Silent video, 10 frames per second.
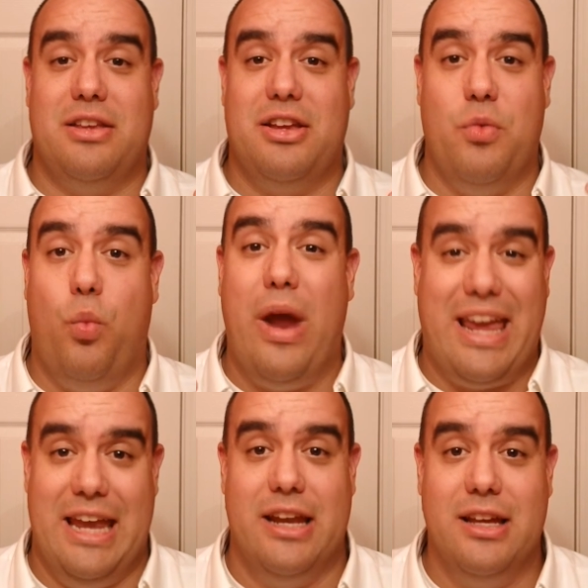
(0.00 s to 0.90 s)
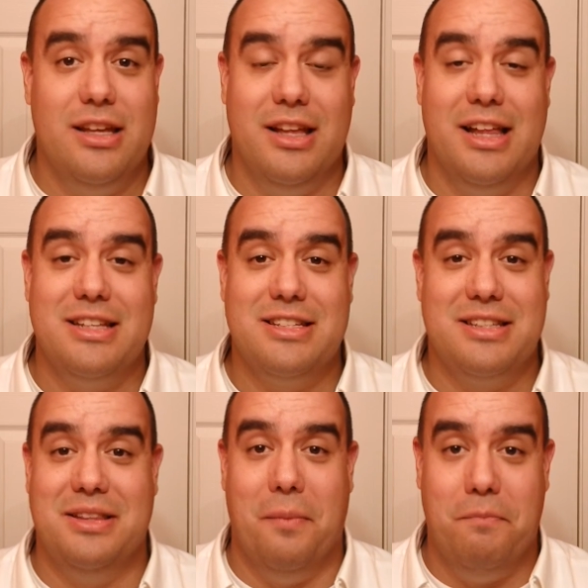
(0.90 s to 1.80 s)
wicked. That's
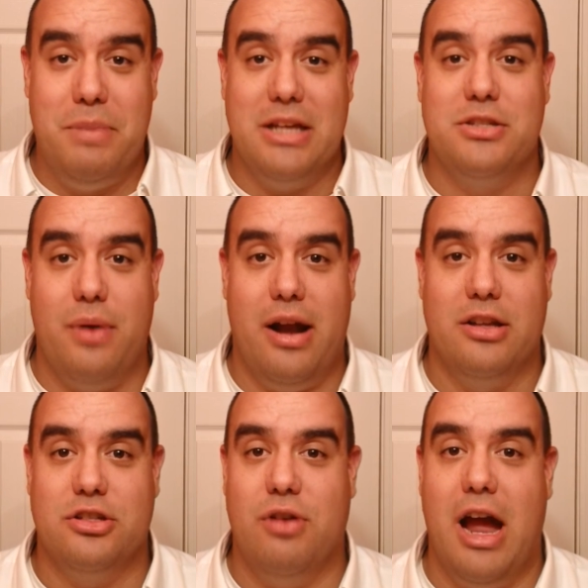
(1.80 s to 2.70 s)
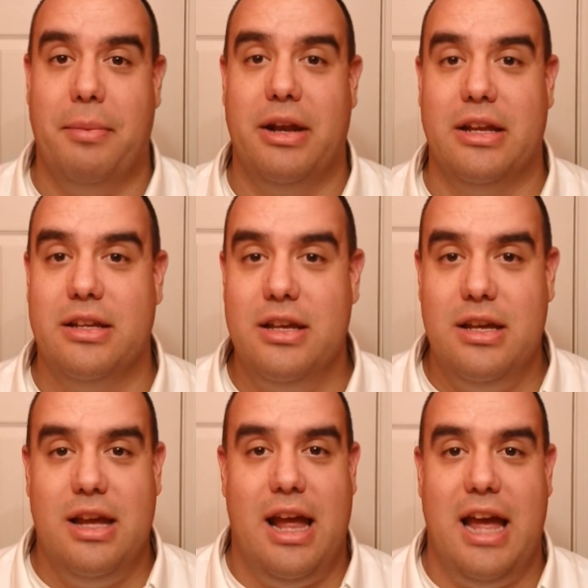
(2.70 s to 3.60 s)
the best way to describe it. It
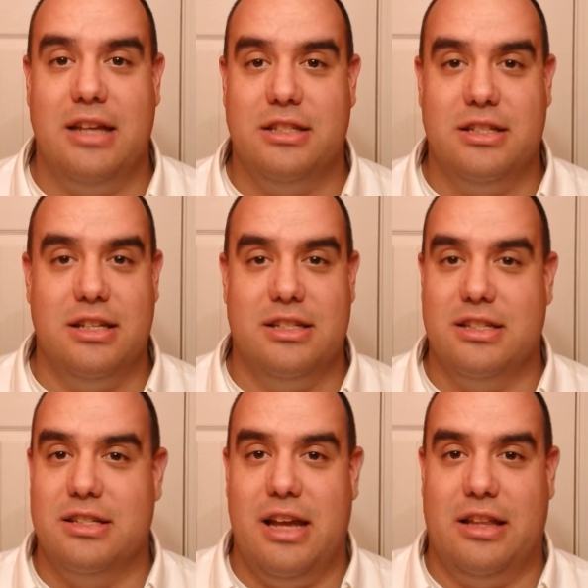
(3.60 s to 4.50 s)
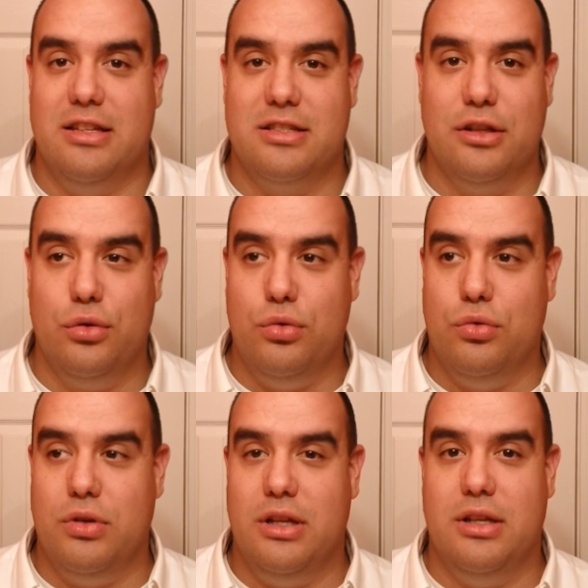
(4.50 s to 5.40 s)
has this, it's just like this
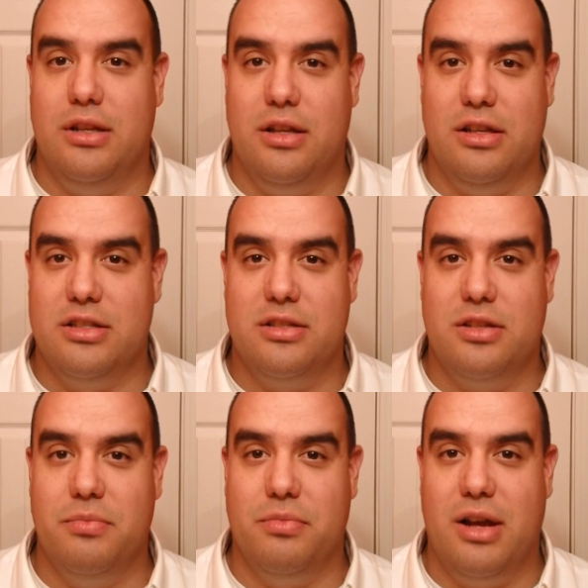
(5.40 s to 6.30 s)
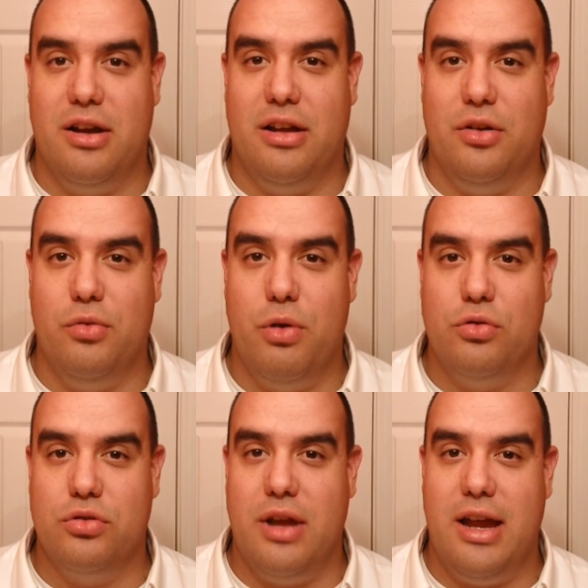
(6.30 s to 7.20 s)
little, this some kind of
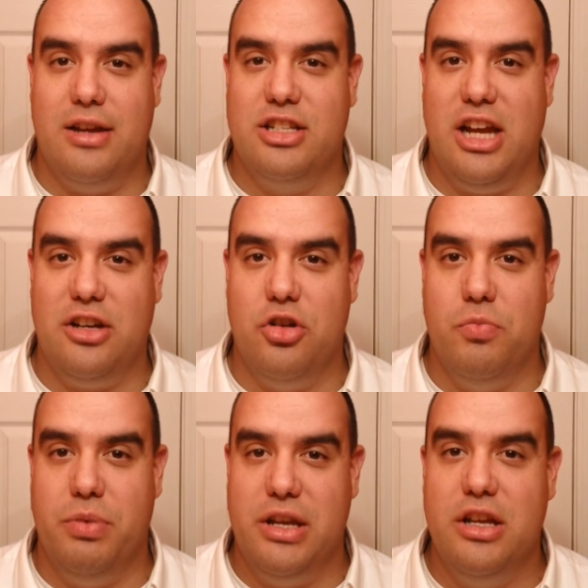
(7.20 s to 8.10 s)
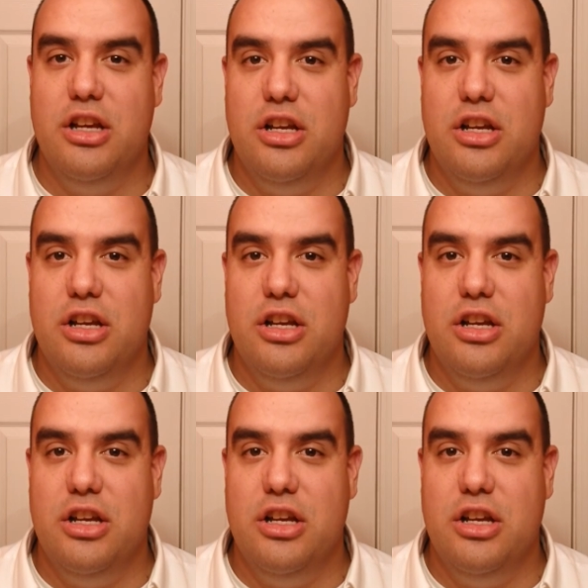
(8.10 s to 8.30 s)
almost like techno beat,